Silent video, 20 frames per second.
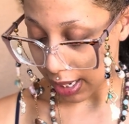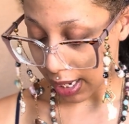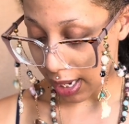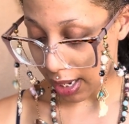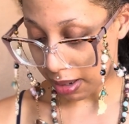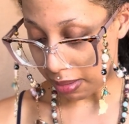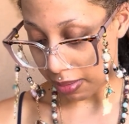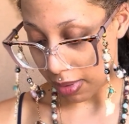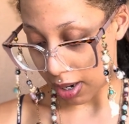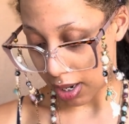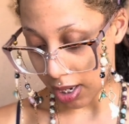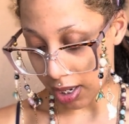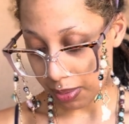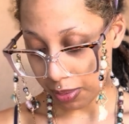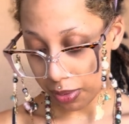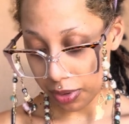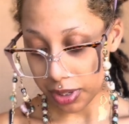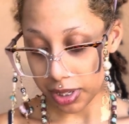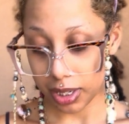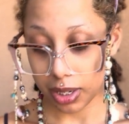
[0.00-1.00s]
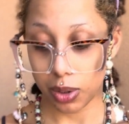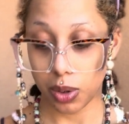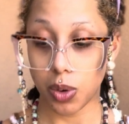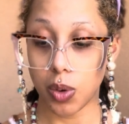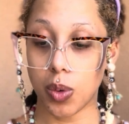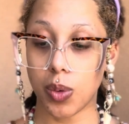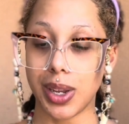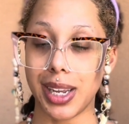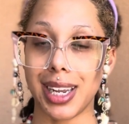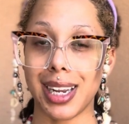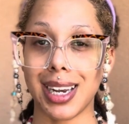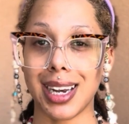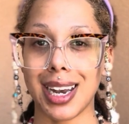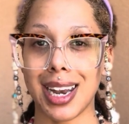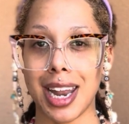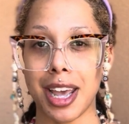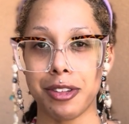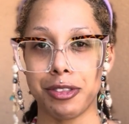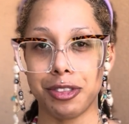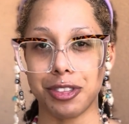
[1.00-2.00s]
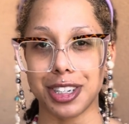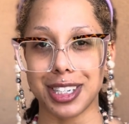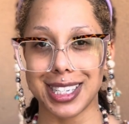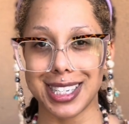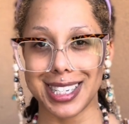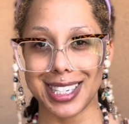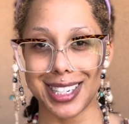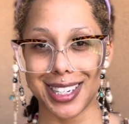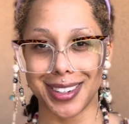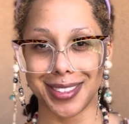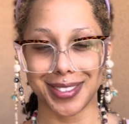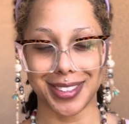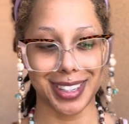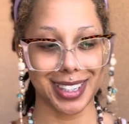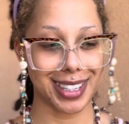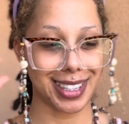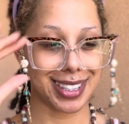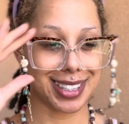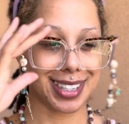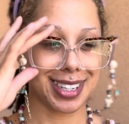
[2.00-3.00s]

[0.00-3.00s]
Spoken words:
came up was Queen Nefertiri,